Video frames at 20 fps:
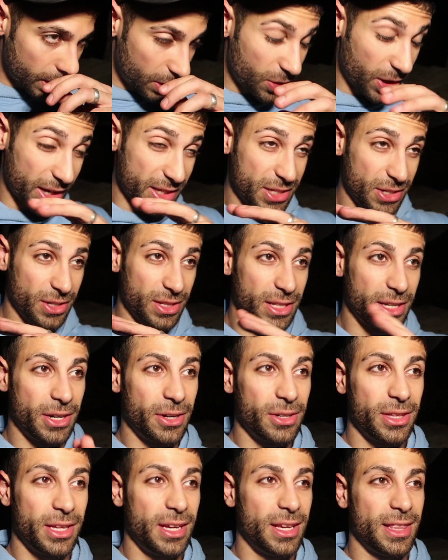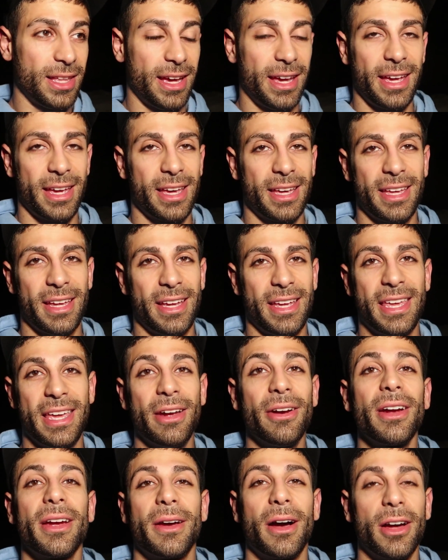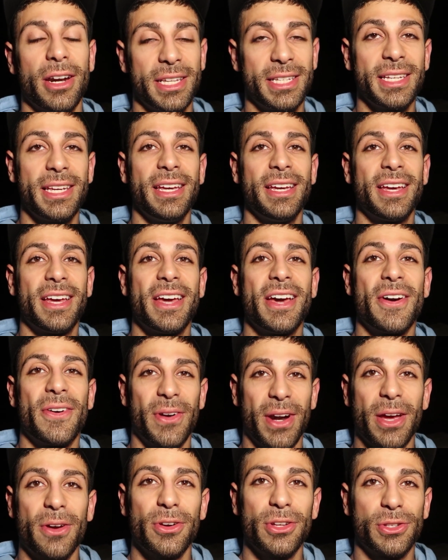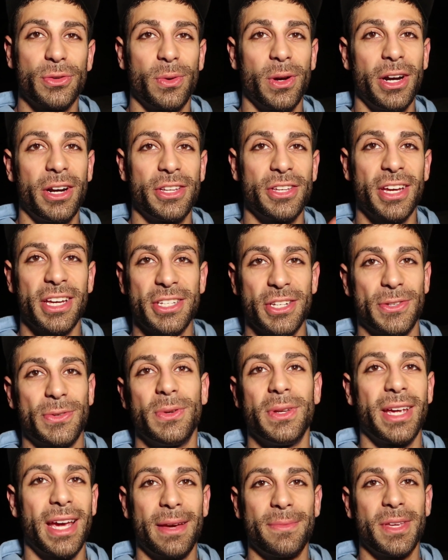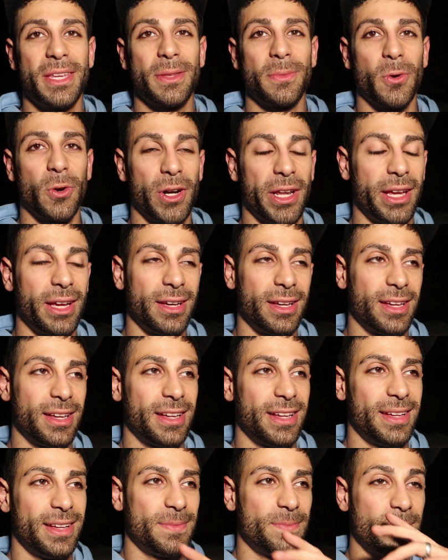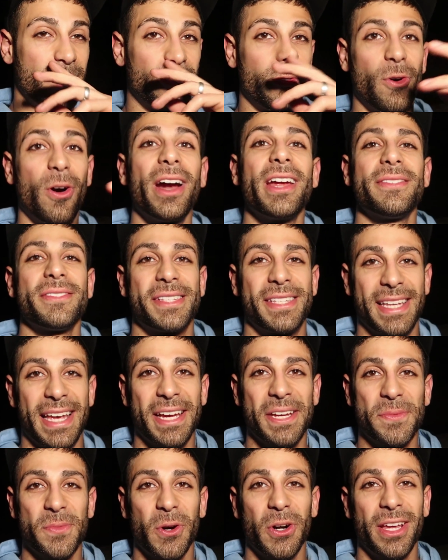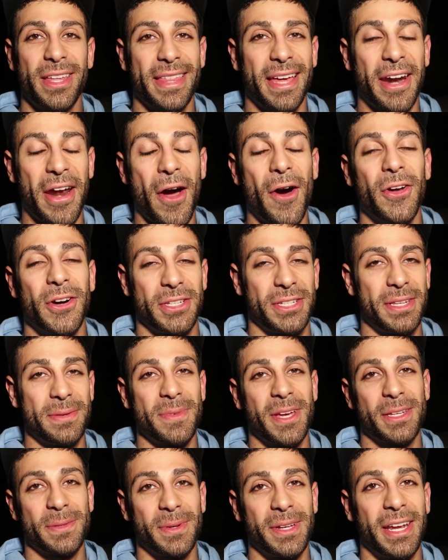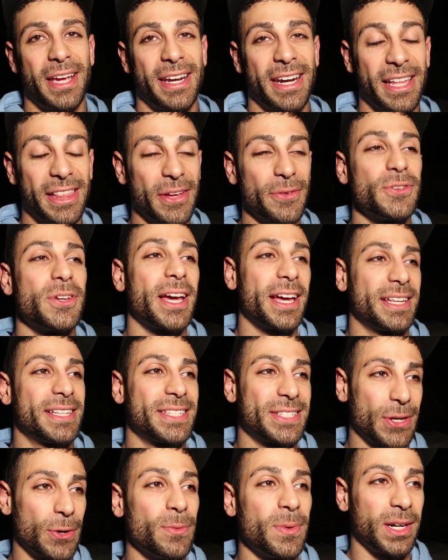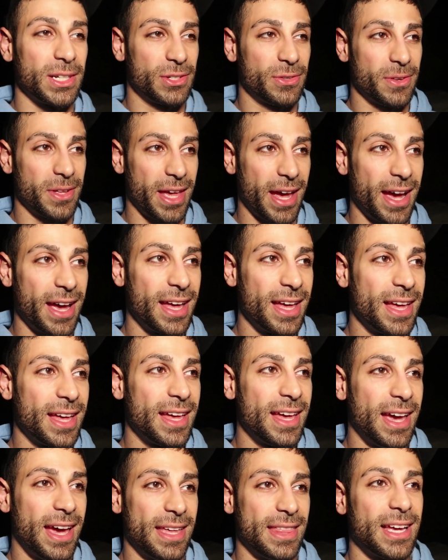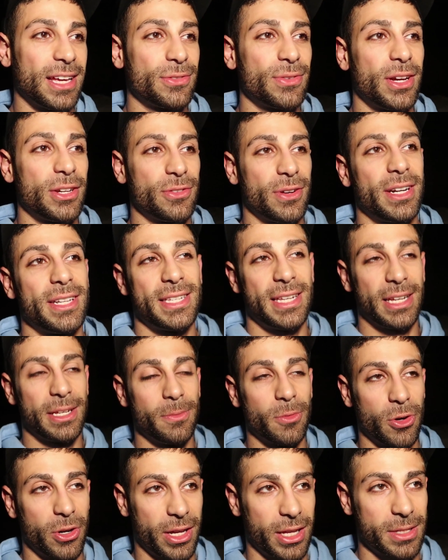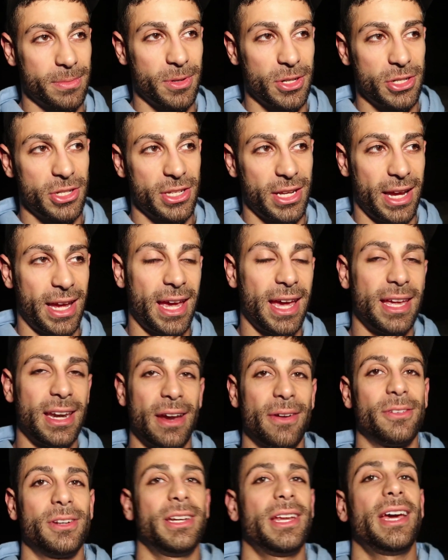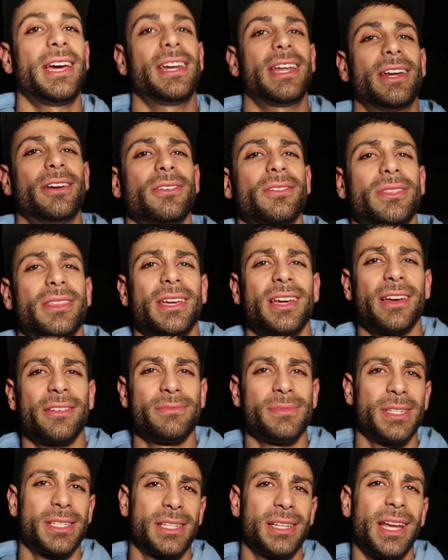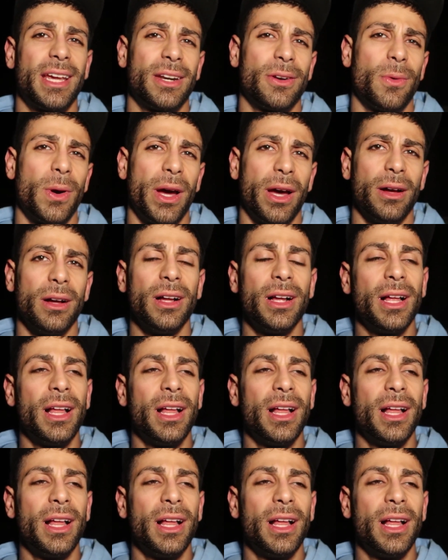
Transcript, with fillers: You guys are literally like here. Honestly, when I go on Twitter and you guys are tweeting at me in the morning, before I even say good morning, that honestly makes my day, and I love you guys so much for that. And that's why I try to say good morning as much as I can every day, and I don't think I've missed a day in a while.